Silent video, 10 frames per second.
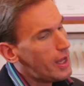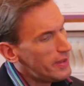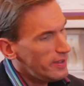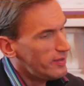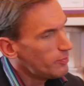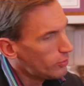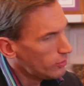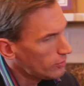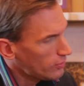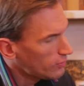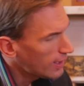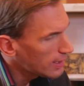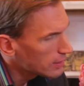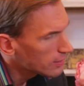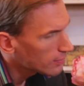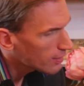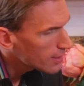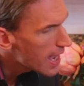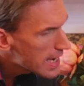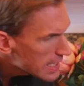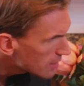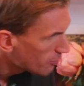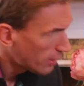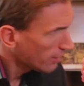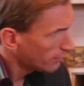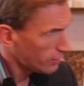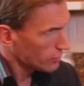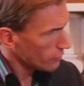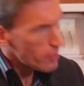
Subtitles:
I think it's important to say that any practitioner,